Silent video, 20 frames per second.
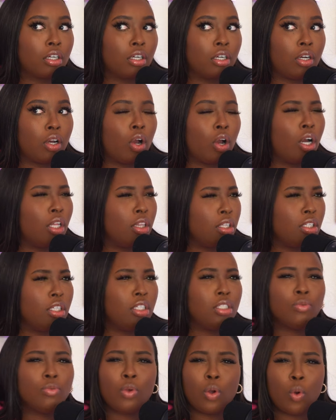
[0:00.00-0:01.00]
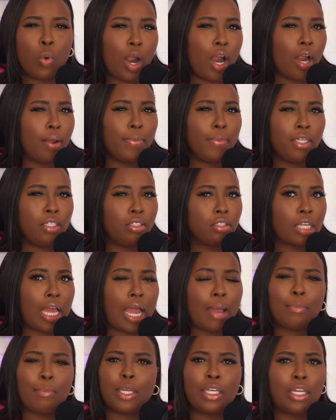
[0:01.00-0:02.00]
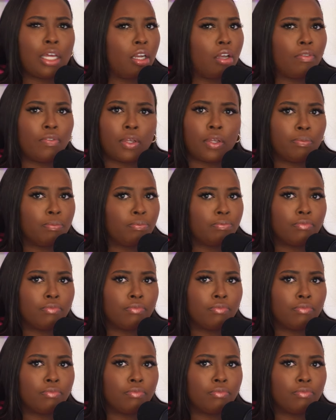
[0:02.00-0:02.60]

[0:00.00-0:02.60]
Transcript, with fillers: all of these requirements, I meet none of them.